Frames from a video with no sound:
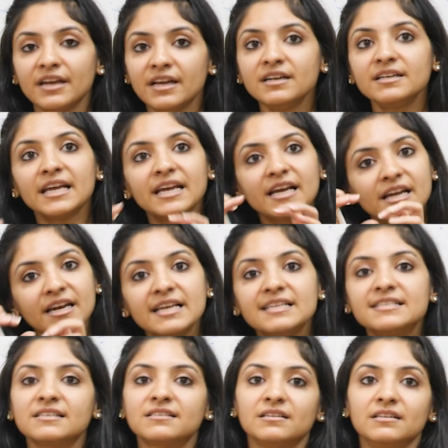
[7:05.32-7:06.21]
ring
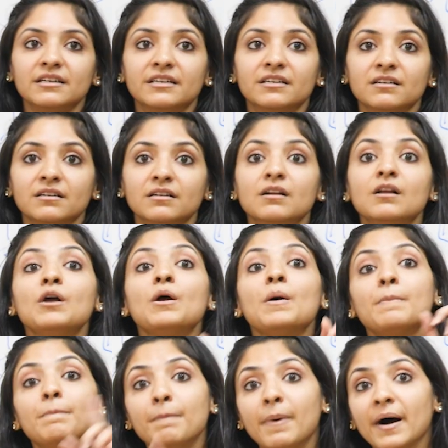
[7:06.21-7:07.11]
decreases a little
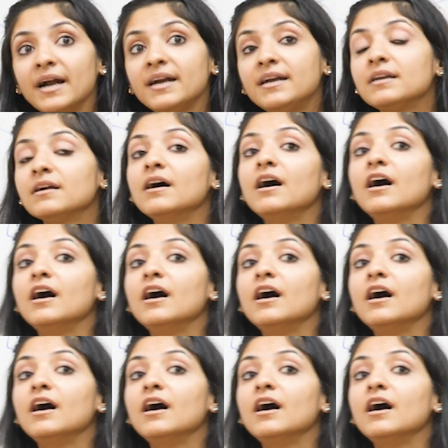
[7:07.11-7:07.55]
but